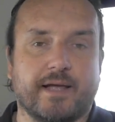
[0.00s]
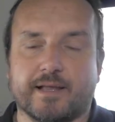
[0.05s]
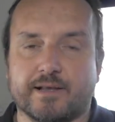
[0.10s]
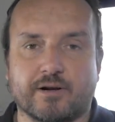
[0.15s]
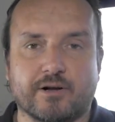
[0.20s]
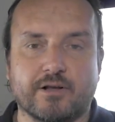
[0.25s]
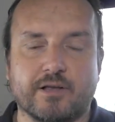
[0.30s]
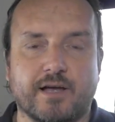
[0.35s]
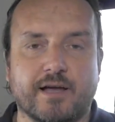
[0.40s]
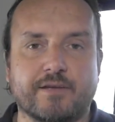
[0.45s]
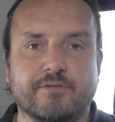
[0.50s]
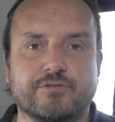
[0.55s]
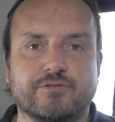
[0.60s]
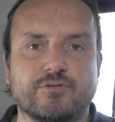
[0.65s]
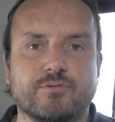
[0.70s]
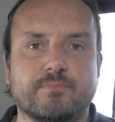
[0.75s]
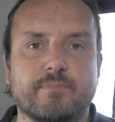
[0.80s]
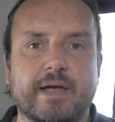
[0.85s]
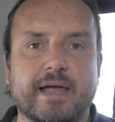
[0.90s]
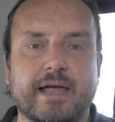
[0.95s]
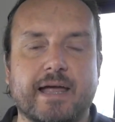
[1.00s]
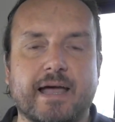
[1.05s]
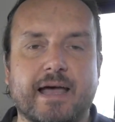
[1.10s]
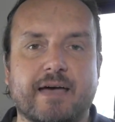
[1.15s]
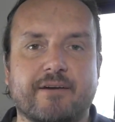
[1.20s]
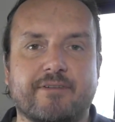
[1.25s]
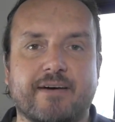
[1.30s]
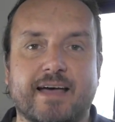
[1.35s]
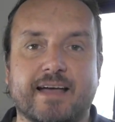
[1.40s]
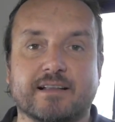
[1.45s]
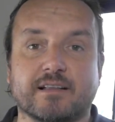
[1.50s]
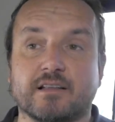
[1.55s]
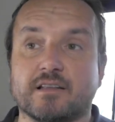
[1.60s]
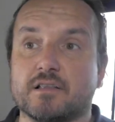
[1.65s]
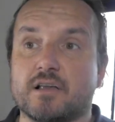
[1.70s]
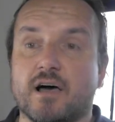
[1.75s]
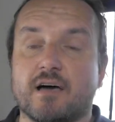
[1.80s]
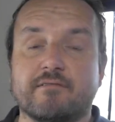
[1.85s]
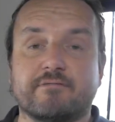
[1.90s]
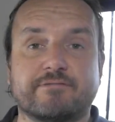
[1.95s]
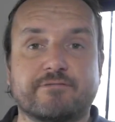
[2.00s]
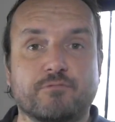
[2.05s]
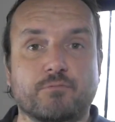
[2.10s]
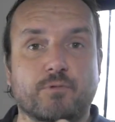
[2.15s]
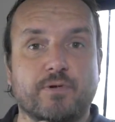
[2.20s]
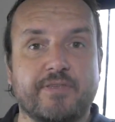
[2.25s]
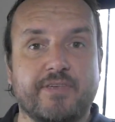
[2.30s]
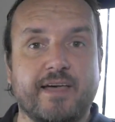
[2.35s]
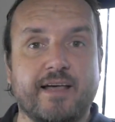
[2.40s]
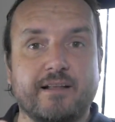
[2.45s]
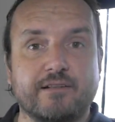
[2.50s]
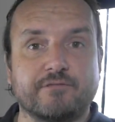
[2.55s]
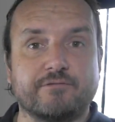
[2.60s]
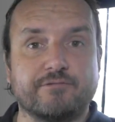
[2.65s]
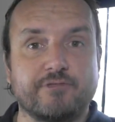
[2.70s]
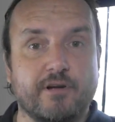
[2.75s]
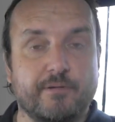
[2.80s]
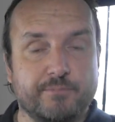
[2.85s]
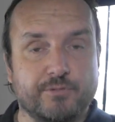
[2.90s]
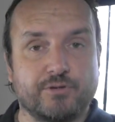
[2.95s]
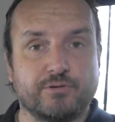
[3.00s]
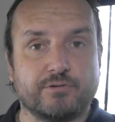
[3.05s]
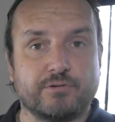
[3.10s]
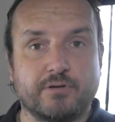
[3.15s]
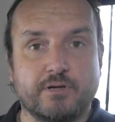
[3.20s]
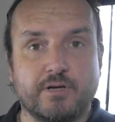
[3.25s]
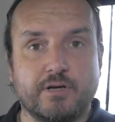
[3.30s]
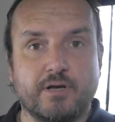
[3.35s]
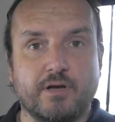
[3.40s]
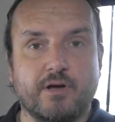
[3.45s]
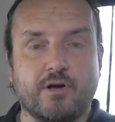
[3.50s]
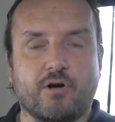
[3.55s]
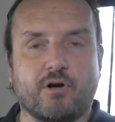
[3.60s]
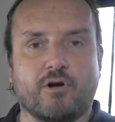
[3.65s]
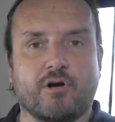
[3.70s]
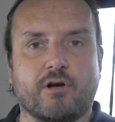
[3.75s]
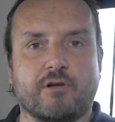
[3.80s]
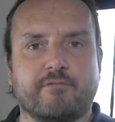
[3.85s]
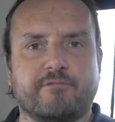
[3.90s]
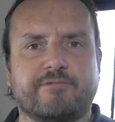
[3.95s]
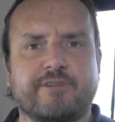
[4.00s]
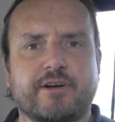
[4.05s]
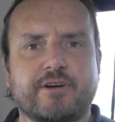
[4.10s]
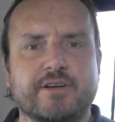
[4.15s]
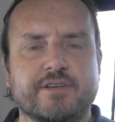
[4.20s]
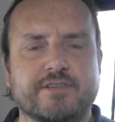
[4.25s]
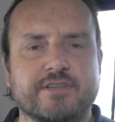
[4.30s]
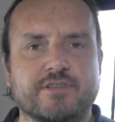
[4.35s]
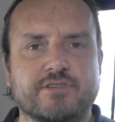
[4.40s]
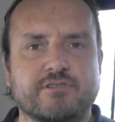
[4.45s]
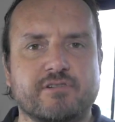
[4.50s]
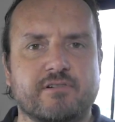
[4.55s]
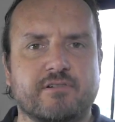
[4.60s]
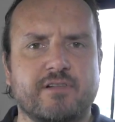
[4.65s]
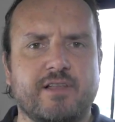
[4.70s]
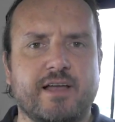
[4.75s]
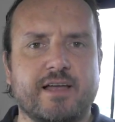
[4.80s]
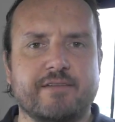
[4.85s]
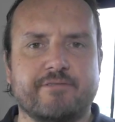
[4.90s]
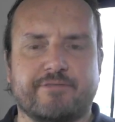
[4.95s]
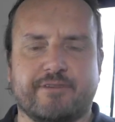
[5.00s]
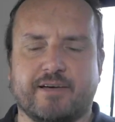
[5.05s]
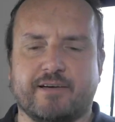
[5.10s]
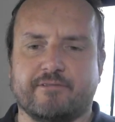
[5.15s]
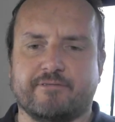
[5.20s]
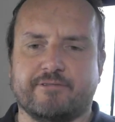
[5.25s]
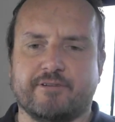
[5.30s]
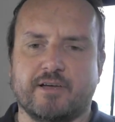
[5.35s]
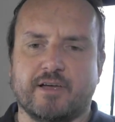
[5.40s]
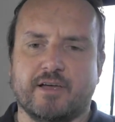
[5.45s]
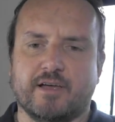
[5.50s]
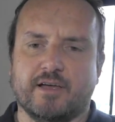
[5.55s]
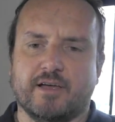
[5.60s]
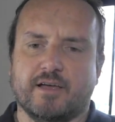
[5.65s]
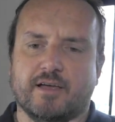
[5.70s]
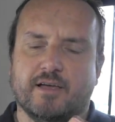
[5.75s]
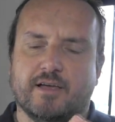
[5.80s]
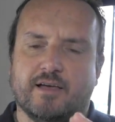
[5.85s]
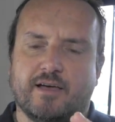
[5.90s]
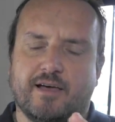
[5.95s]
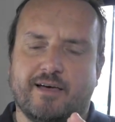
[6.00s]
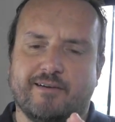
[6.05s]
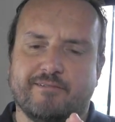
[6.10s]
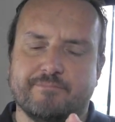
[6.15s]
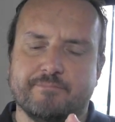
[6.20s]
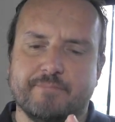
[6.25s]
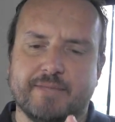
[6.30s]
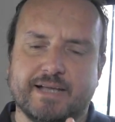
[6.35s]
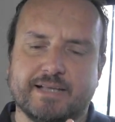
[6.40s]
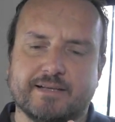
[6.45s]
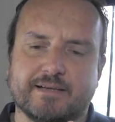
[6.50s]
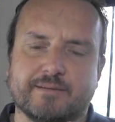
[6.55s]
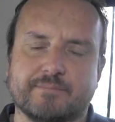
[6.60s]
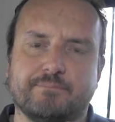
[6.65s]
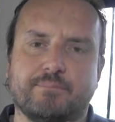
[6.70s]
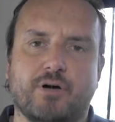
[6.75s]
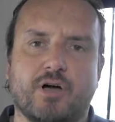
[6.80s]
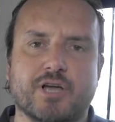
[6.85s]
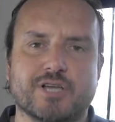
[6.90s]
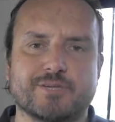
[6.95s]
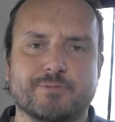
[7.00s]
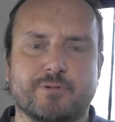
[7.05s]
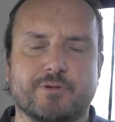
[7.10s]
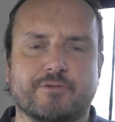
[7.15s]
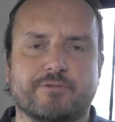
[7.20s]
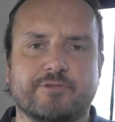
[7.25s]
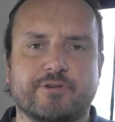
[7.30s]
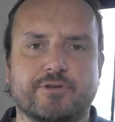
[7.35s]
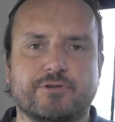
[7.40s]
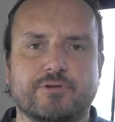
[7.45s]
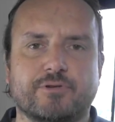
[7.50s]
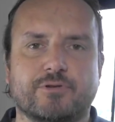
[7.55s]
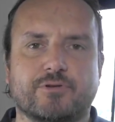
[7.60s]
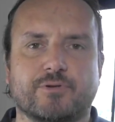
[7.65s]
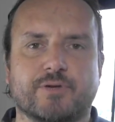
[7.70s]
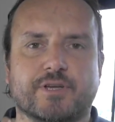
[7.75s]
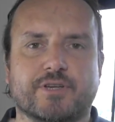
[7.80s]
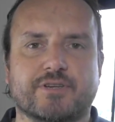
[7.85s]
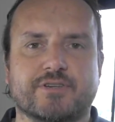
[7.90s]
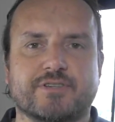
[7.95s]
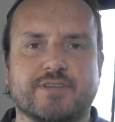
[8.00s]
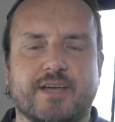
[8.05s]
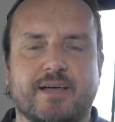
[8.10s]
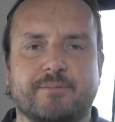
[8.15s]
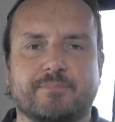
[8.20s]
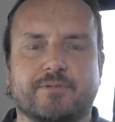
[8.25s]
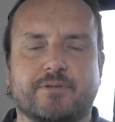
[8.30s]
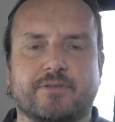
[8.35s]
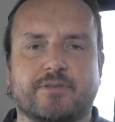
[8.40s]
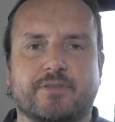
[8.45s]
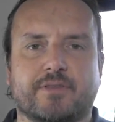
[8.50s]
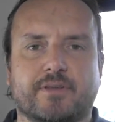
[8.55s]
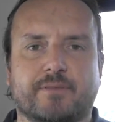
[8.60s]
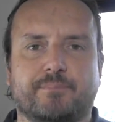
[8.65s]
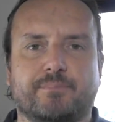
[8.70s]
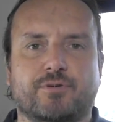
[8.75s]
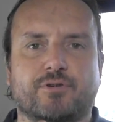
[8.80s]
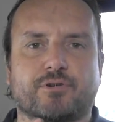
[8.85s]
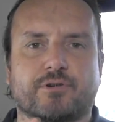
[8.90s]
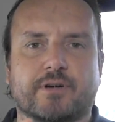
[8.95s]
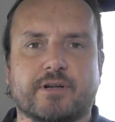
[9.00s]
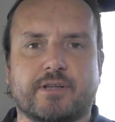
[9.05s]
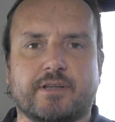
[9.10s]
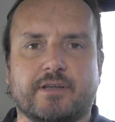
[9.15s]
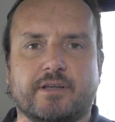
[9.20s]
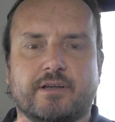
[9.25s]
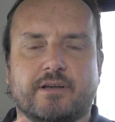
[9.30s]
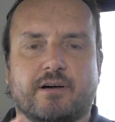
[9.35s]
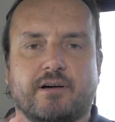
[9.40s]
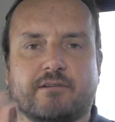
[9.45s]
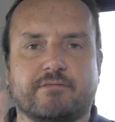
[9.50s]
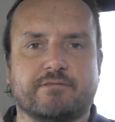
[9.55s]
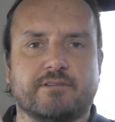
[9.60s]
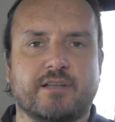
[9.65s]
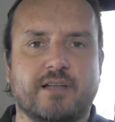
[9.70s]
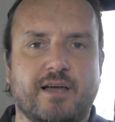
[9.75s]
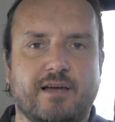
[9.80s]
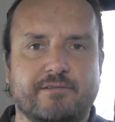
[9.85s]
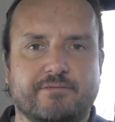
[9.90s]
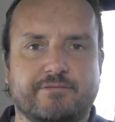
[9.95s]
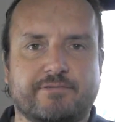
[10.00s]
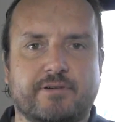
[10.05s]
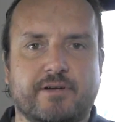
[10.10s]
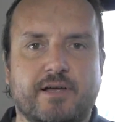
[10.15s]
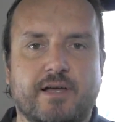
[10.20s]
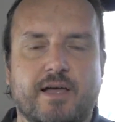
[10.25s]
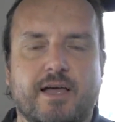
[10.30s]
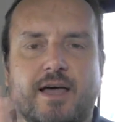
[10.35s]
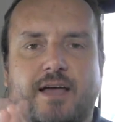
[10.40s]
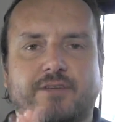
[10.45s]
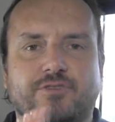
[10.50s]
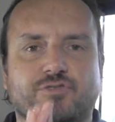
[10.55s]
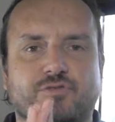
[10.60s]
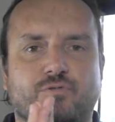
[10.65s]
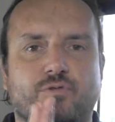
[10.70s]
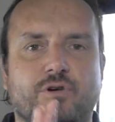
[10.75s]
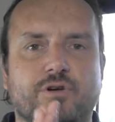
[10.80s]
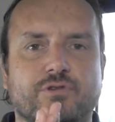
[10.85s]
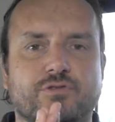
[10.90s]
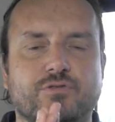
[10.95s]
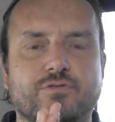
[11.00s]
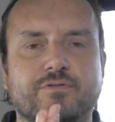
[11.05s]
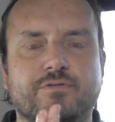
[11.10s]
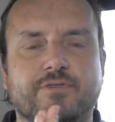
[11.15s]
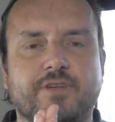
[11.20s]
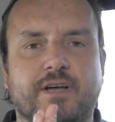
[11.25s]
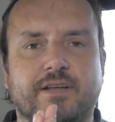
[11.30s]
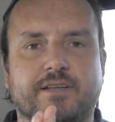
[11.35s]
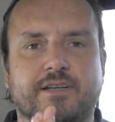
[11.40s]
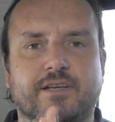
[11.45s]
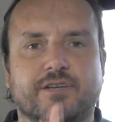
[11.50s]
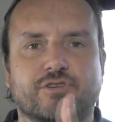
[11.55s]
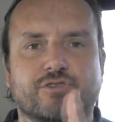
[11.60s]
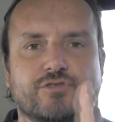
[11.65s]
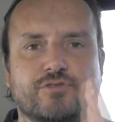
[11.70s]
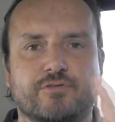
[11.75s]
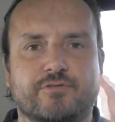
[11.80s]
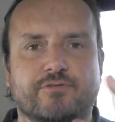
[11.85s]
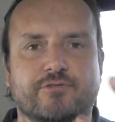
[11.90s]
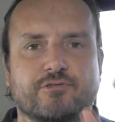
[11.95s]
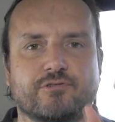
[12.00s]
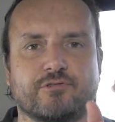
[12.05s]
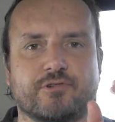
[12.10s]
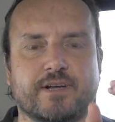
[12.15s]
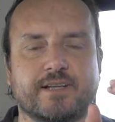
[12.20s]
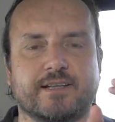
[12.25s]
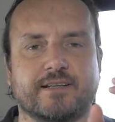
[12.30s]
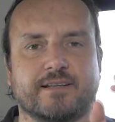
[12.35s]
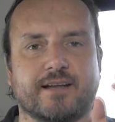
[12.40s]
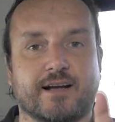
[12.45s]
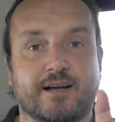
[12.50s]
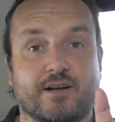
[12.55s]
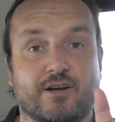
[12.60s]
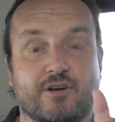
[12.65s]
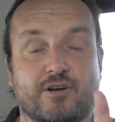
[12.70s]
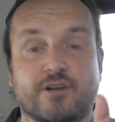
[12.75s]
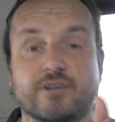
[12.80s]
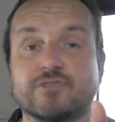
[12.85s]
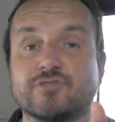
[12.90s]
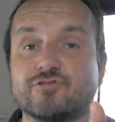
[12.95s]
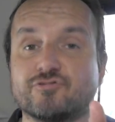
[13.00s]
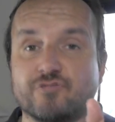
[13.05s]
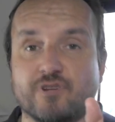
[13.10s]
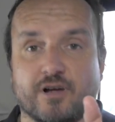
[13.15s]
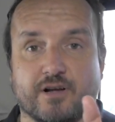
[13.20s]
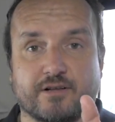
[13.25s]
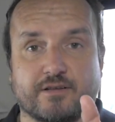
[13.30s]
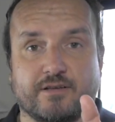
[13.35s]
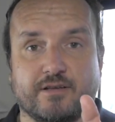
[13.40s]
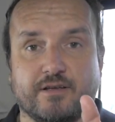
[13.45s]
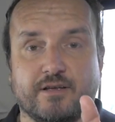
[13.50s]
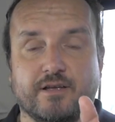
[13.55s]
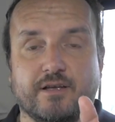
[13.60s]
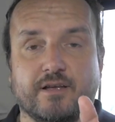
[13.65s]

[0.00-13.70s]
our lives, you may have had love withheld from you, or various things in your life have made it impossible for you to accept the purity of love. And so what you've done is you've created a construct,